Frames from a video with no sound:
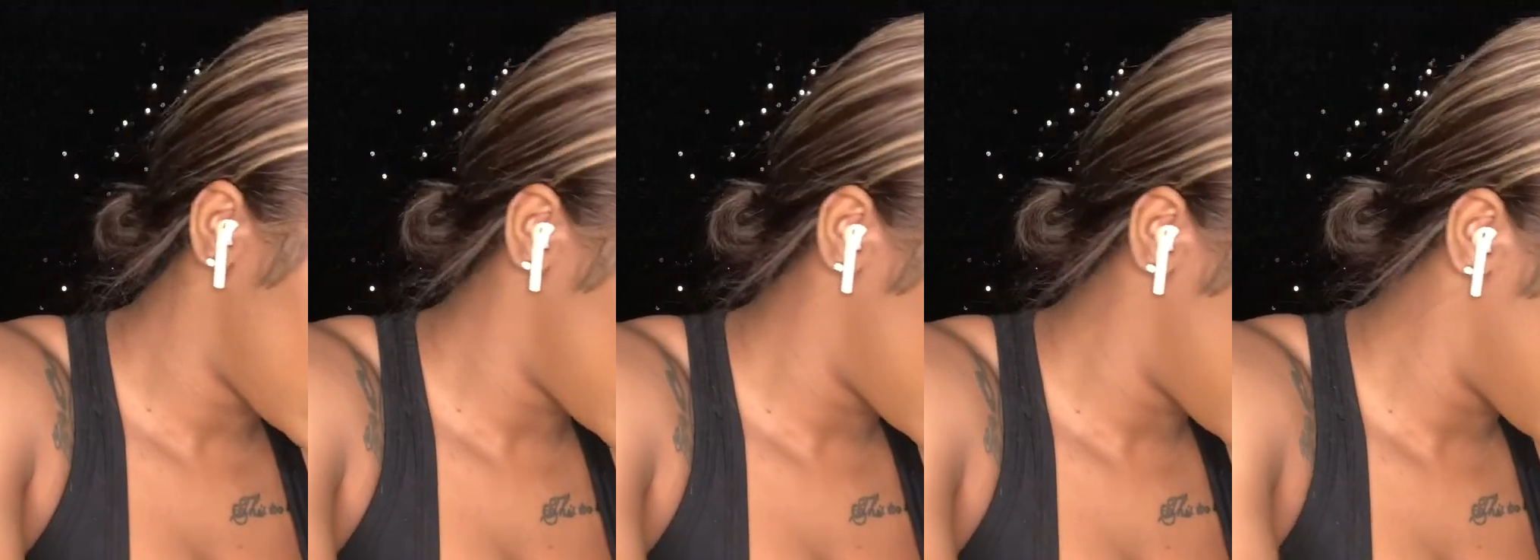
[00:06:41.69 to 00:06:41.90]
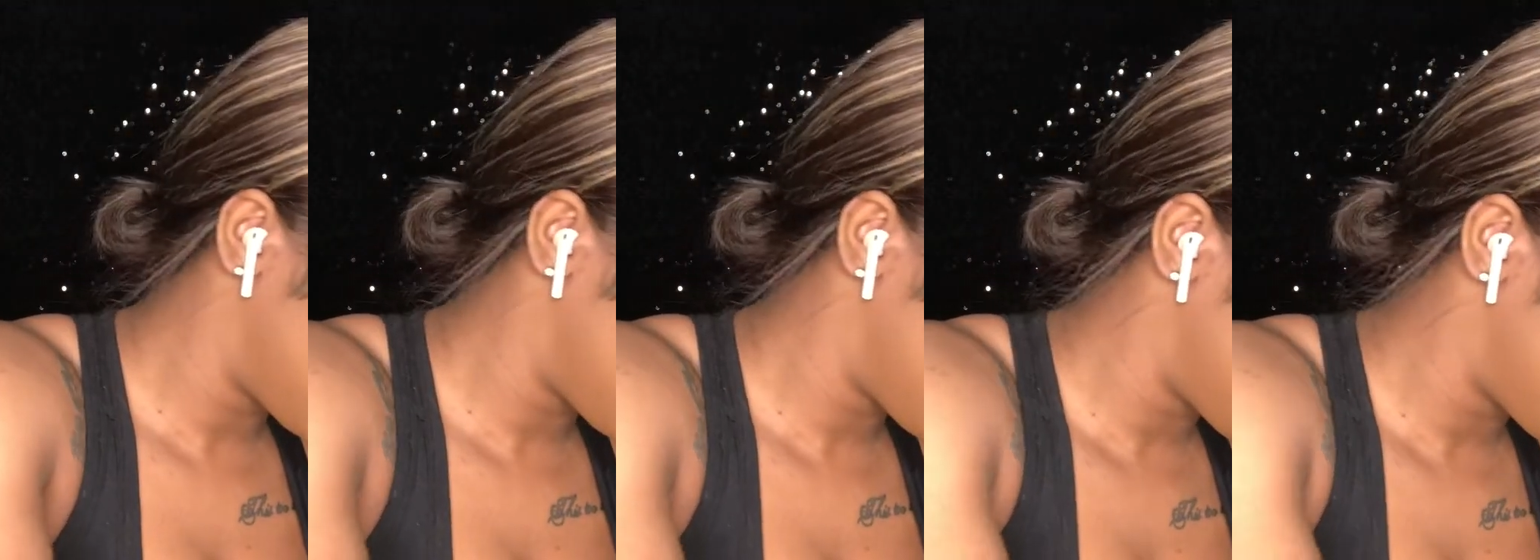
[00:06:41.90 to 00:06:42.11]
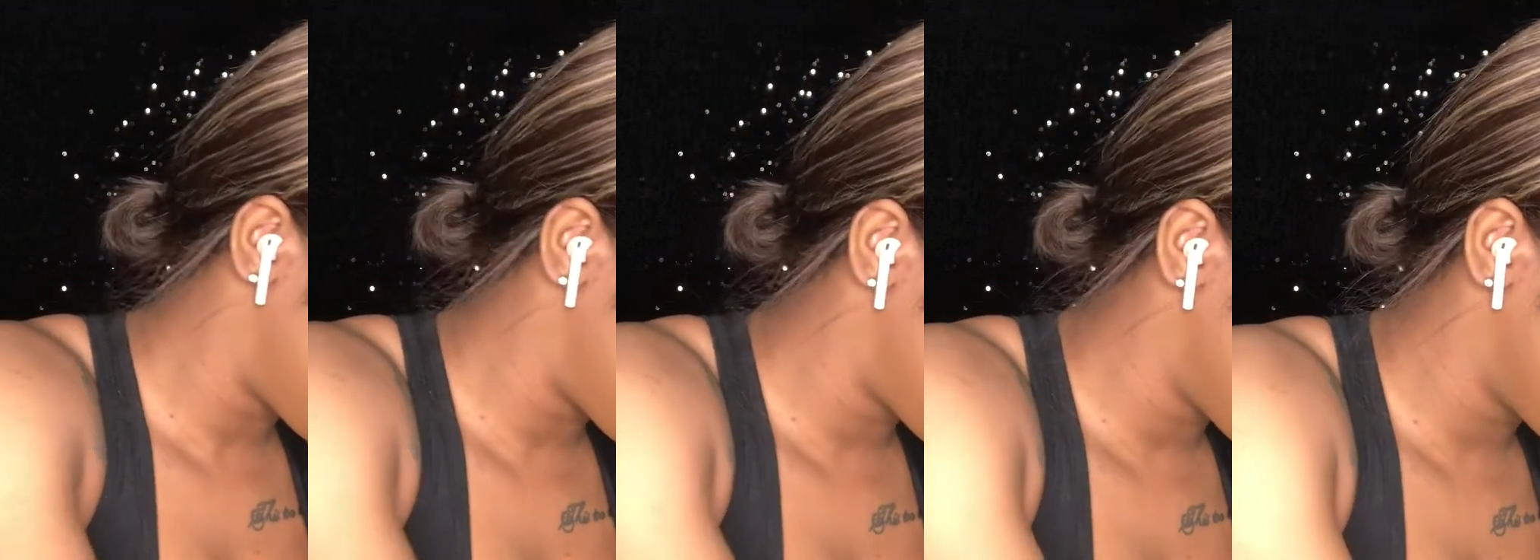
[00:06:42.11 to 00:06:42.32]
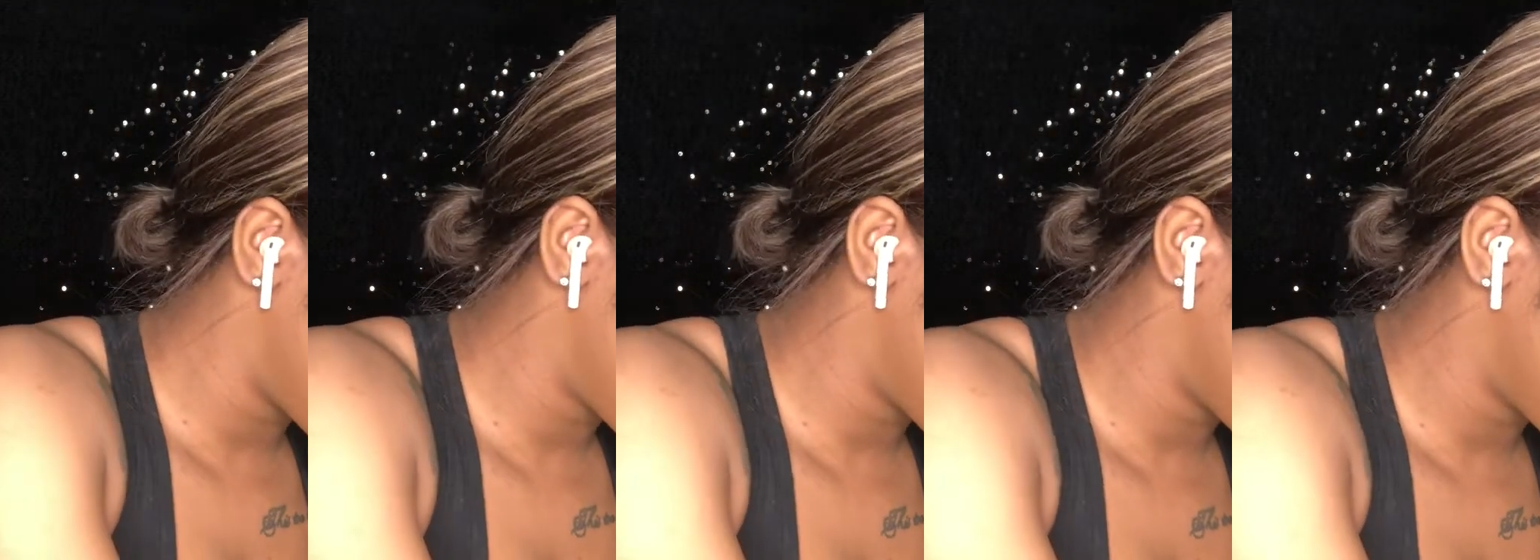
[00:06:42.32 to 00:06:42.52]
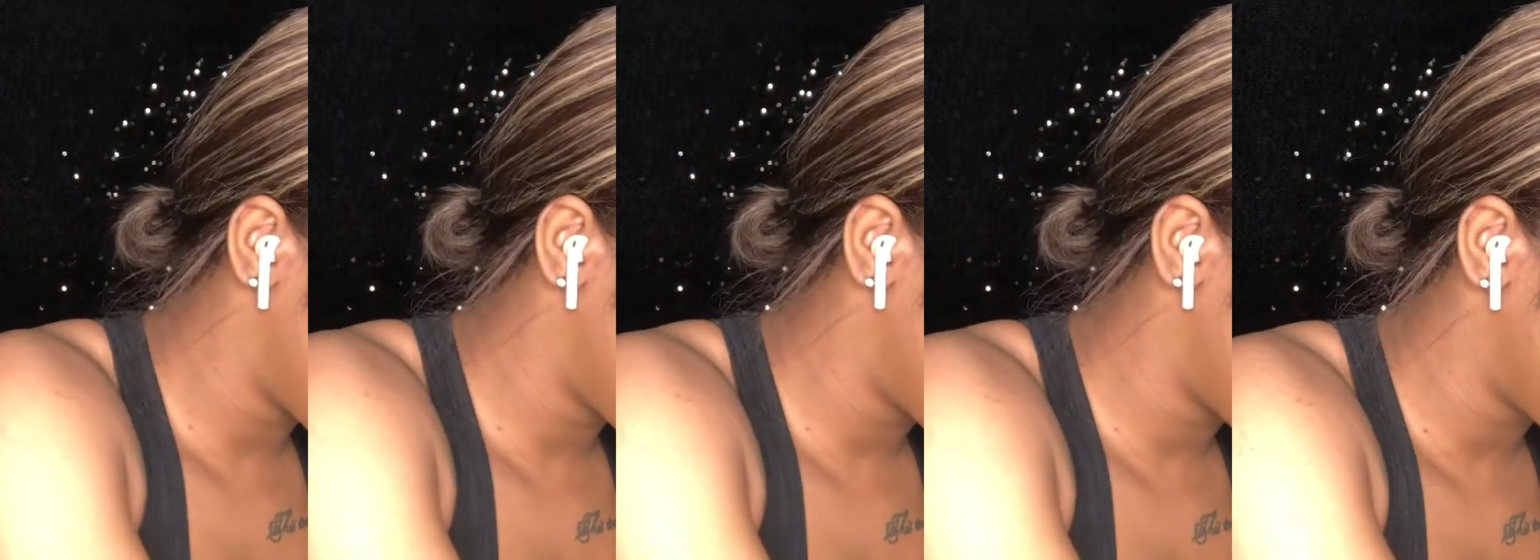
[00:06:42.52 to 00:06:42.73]
stuff in
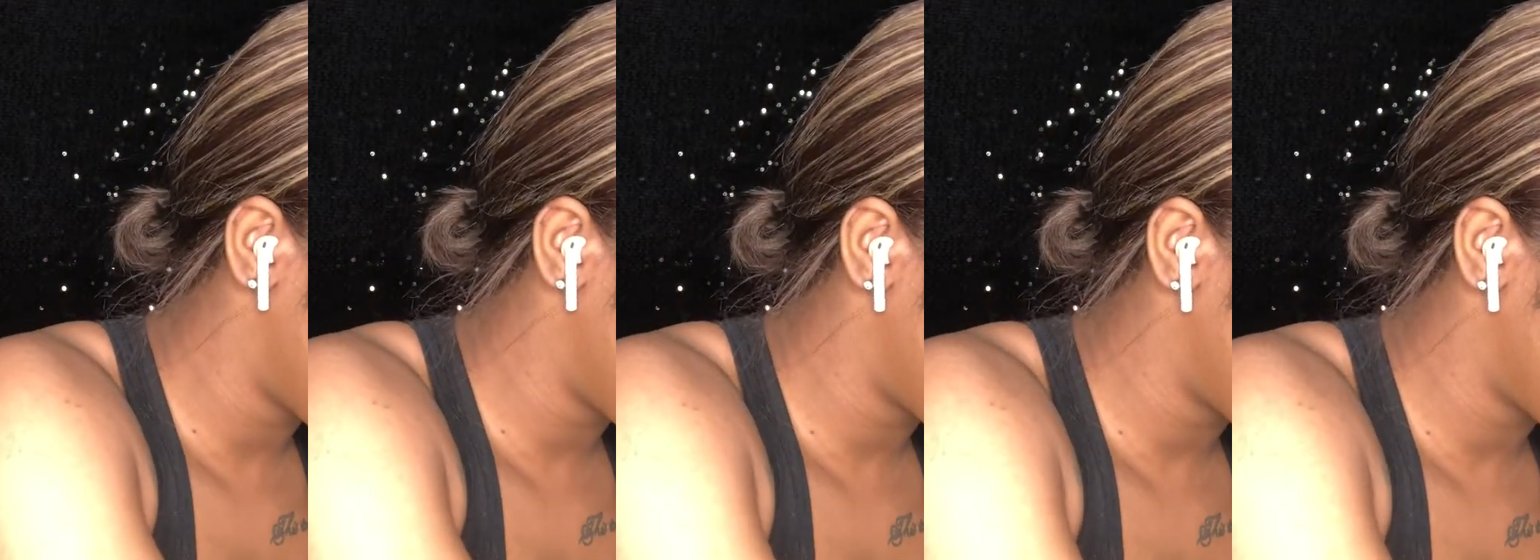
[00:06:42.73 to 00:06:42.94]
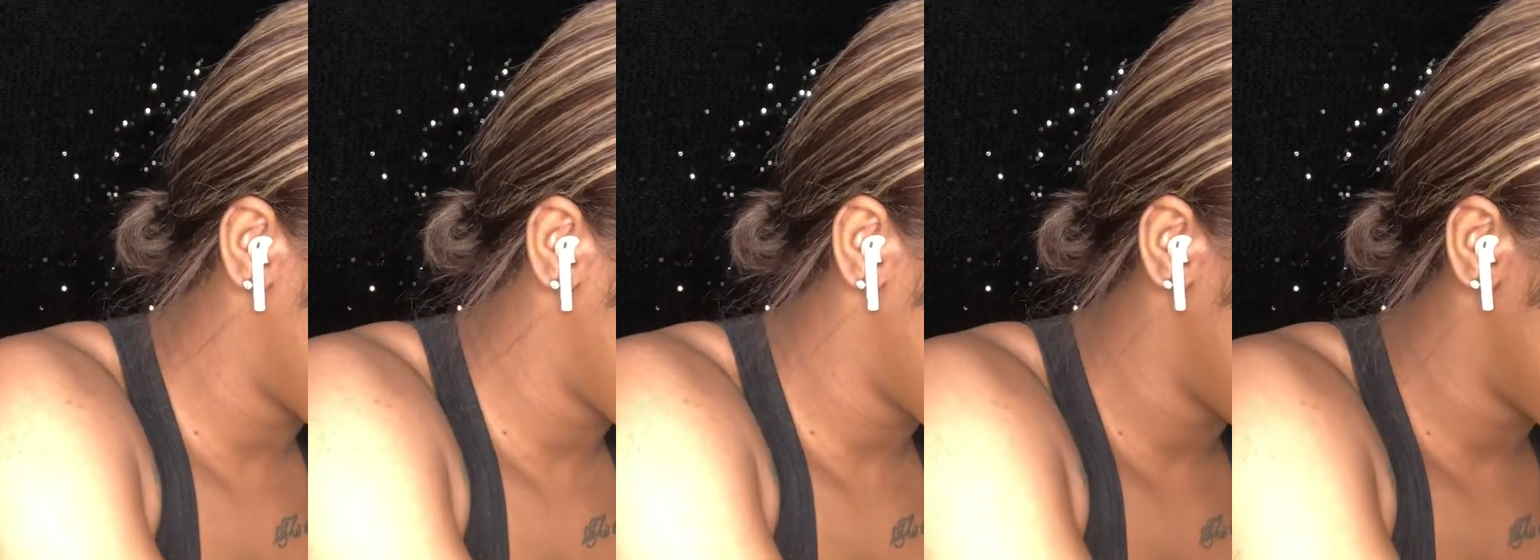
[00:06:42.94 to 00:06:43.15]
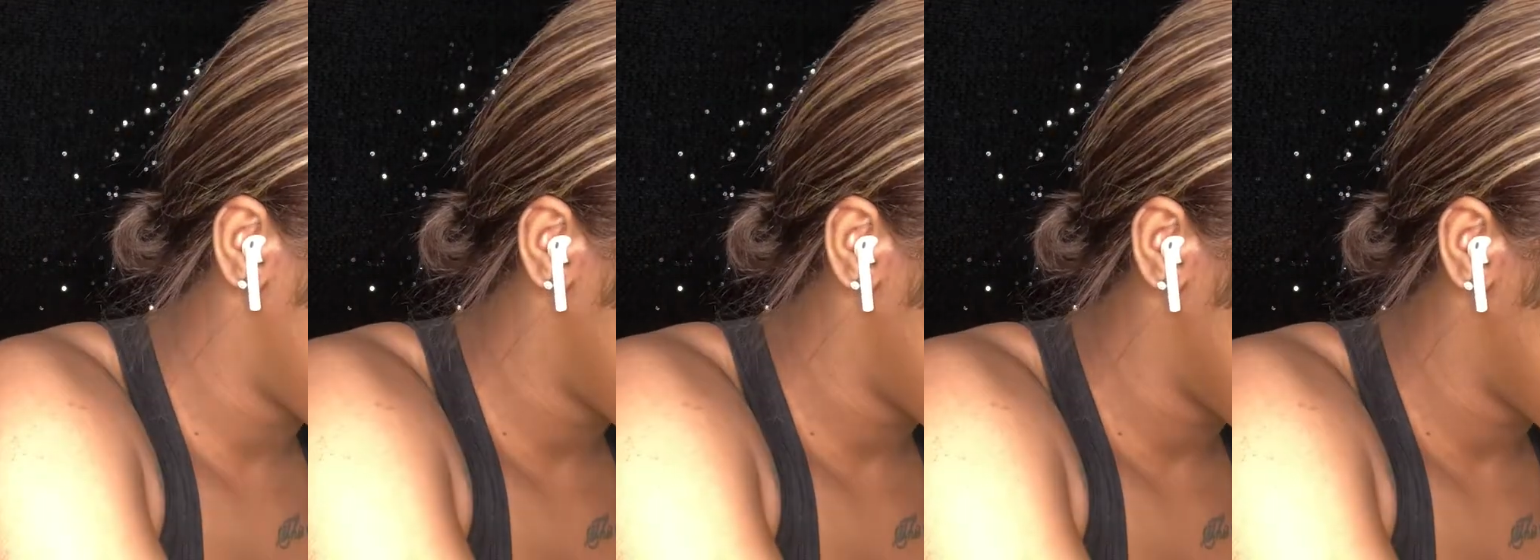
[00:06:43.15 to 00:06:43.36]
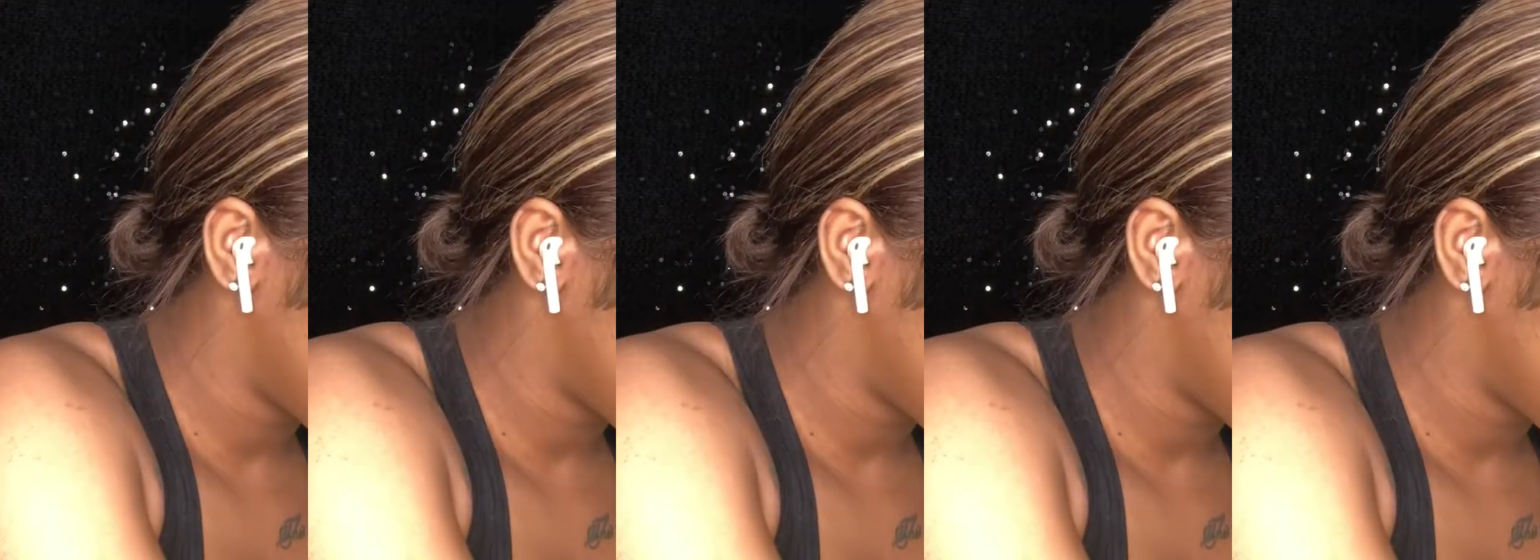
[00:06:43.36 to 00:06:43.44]
makeup is trial and error,